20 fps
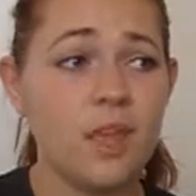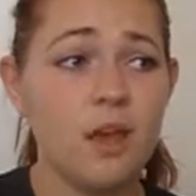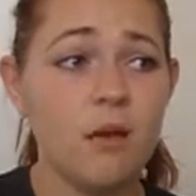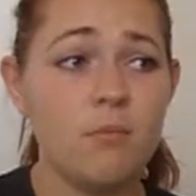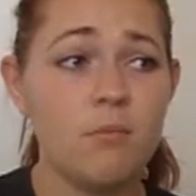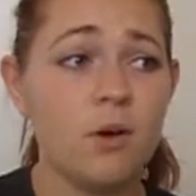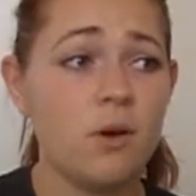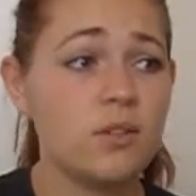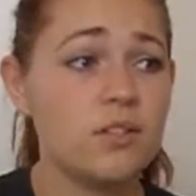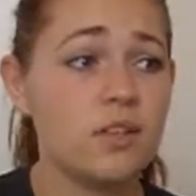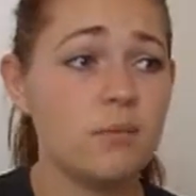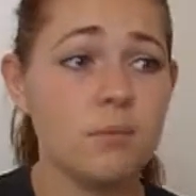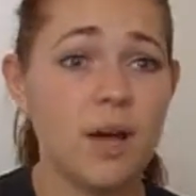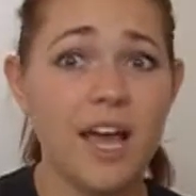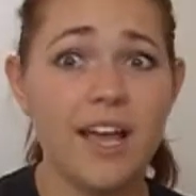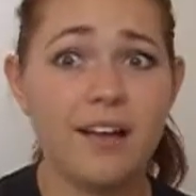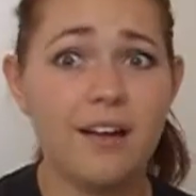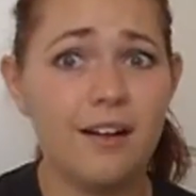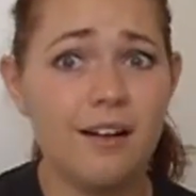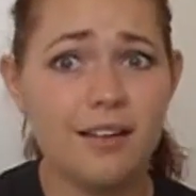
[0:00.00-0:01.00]
most
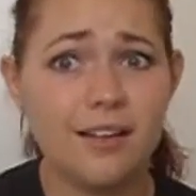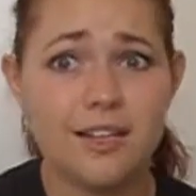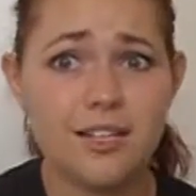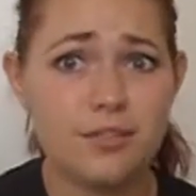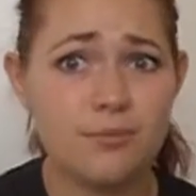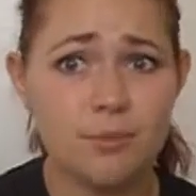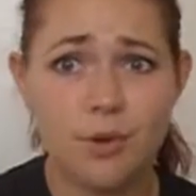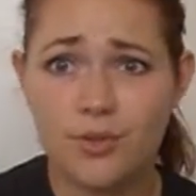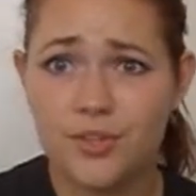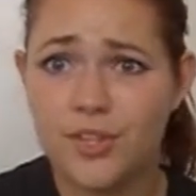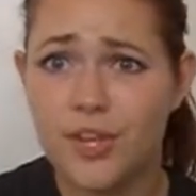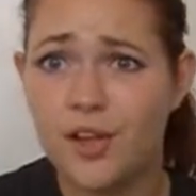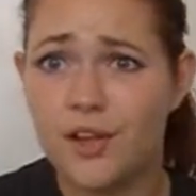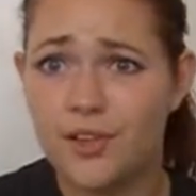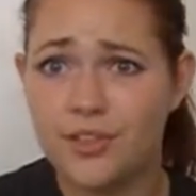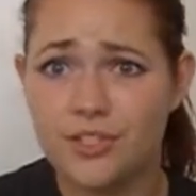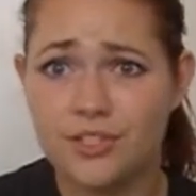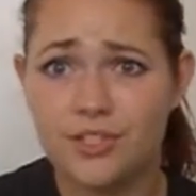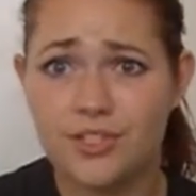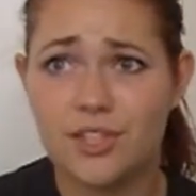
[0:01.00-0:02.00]

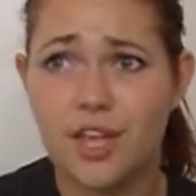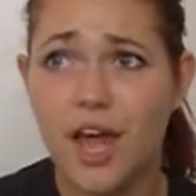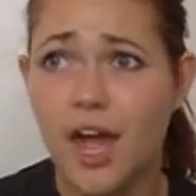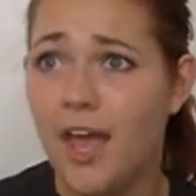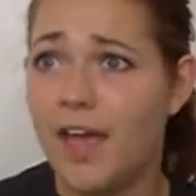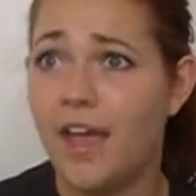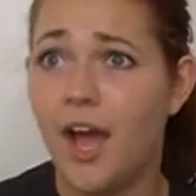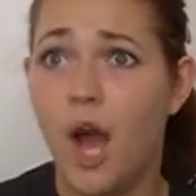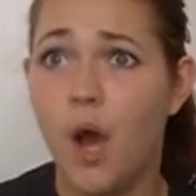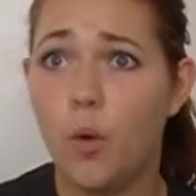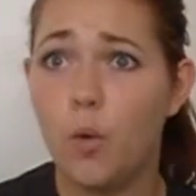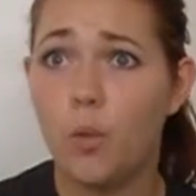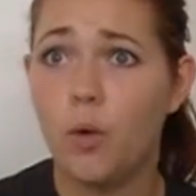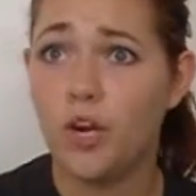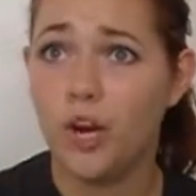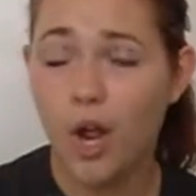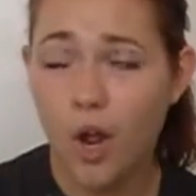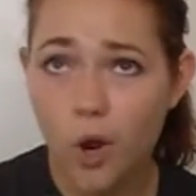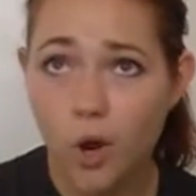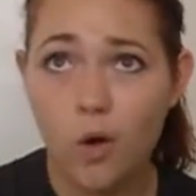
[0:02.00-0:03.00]
colleges, I
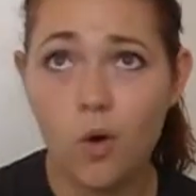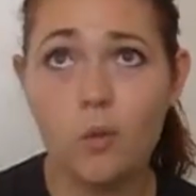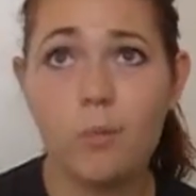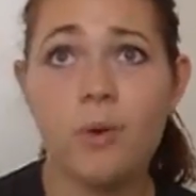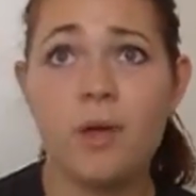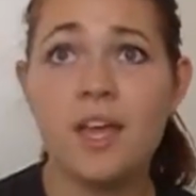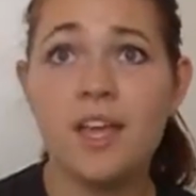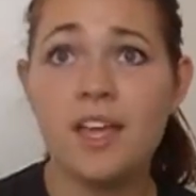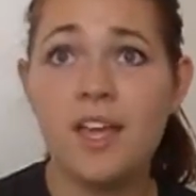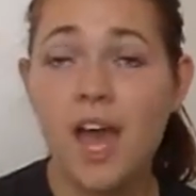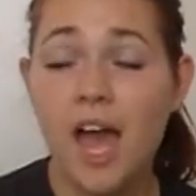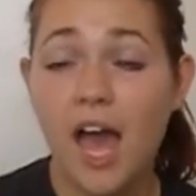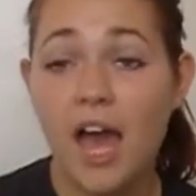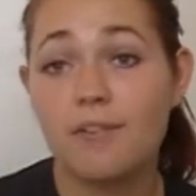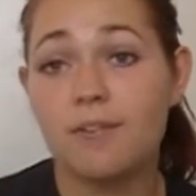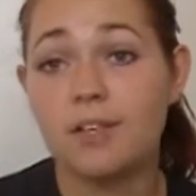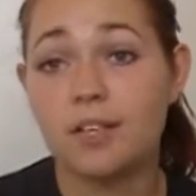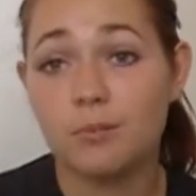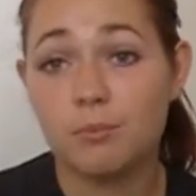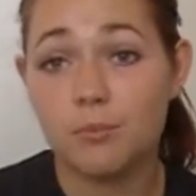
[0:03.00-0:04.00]
would hope,
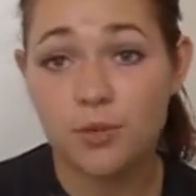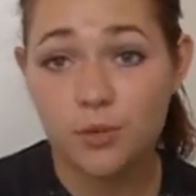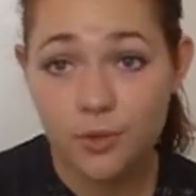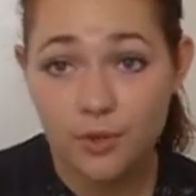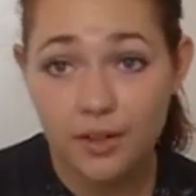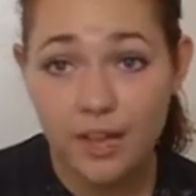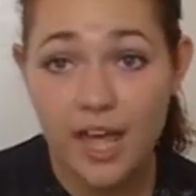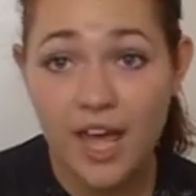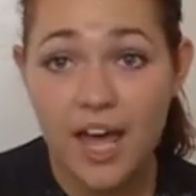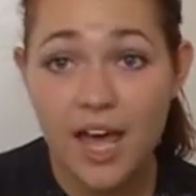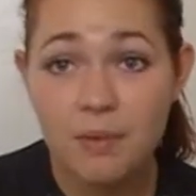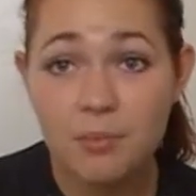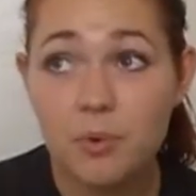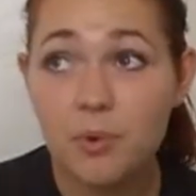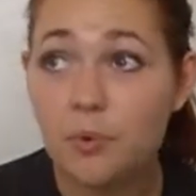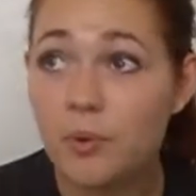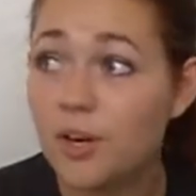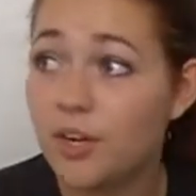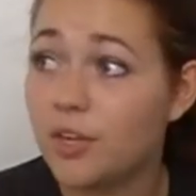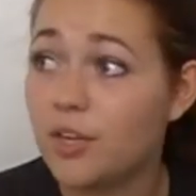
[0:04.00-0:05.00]
have a computer lab
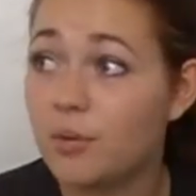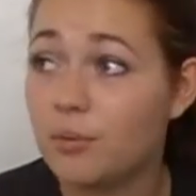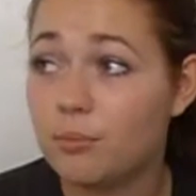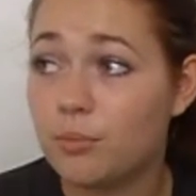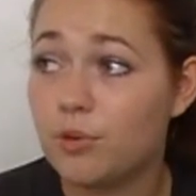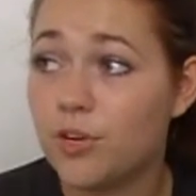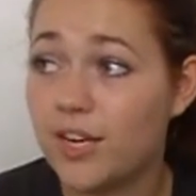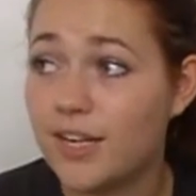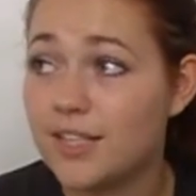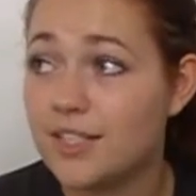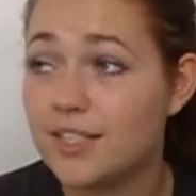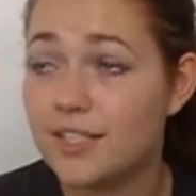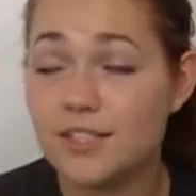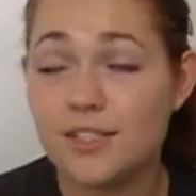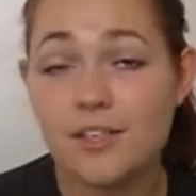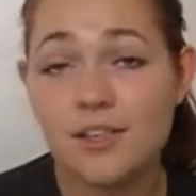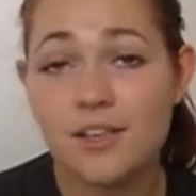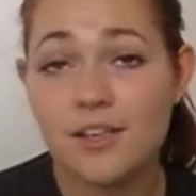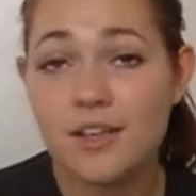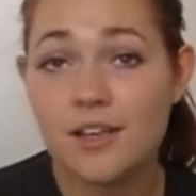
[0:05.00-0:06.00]
where you can
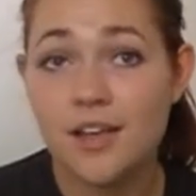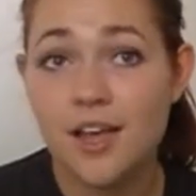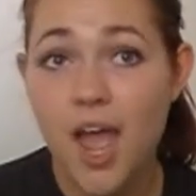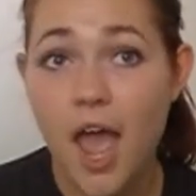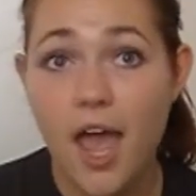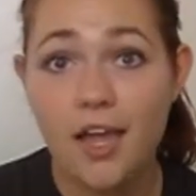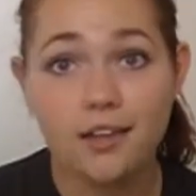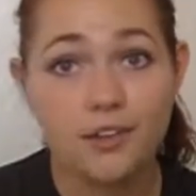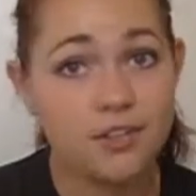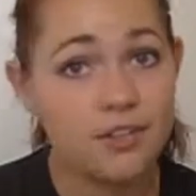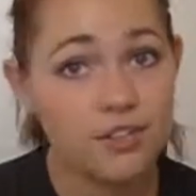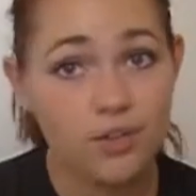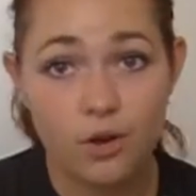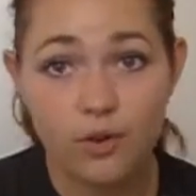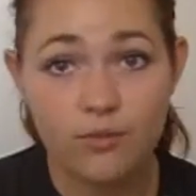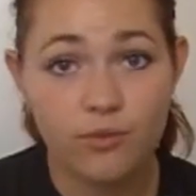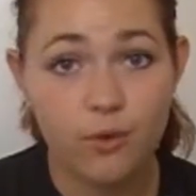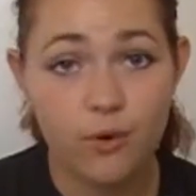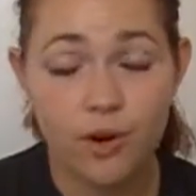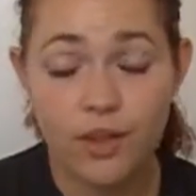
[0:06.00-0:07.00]
print and so
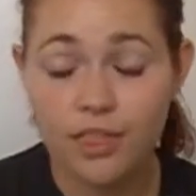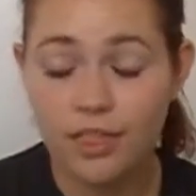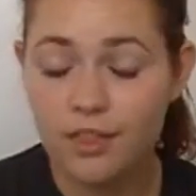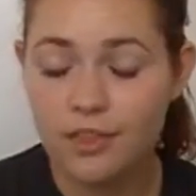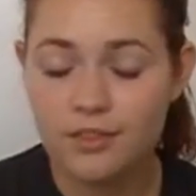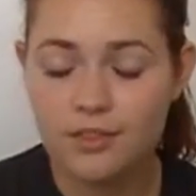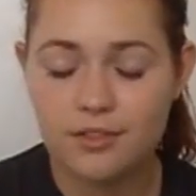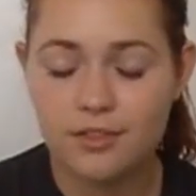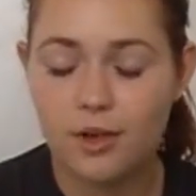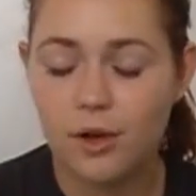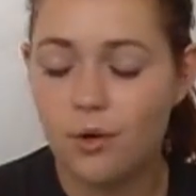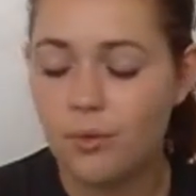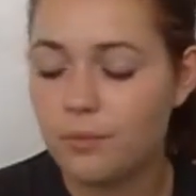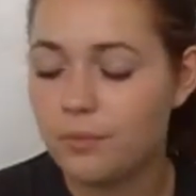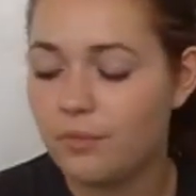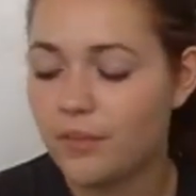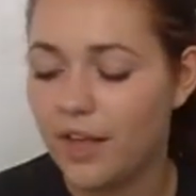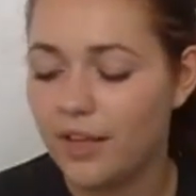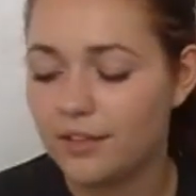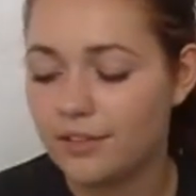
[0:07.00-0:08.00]
forth, so
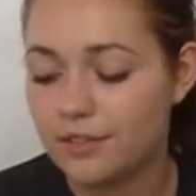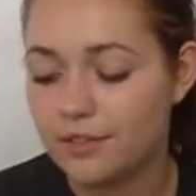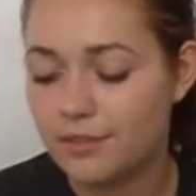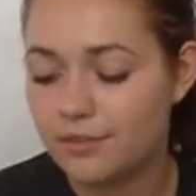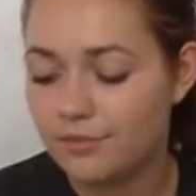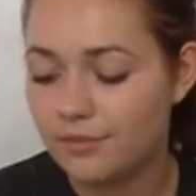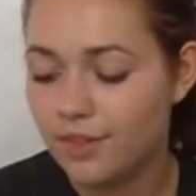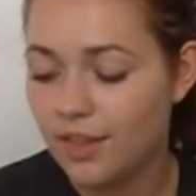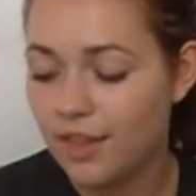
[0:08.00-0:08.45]
that's.